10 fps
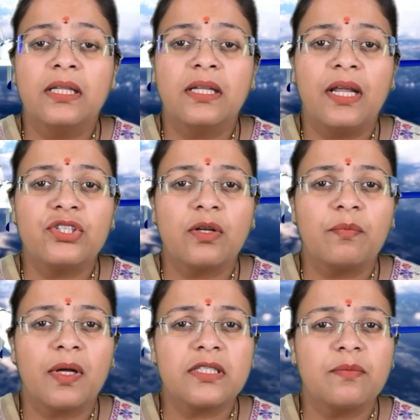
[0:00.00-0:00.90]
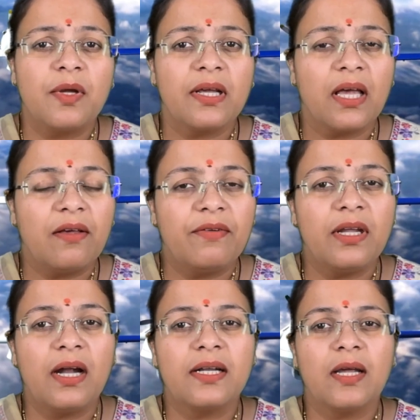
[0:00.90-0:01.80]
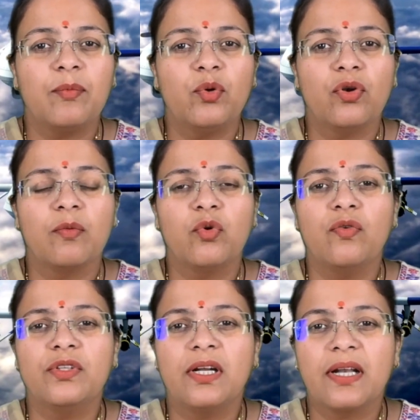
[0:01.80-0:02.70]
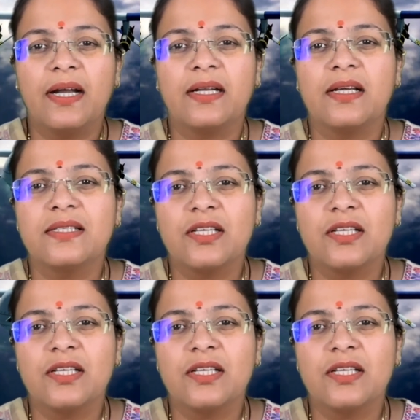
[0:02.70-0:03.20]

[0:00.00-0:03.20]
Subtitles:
The nation must make every attempt to remove the traitors, the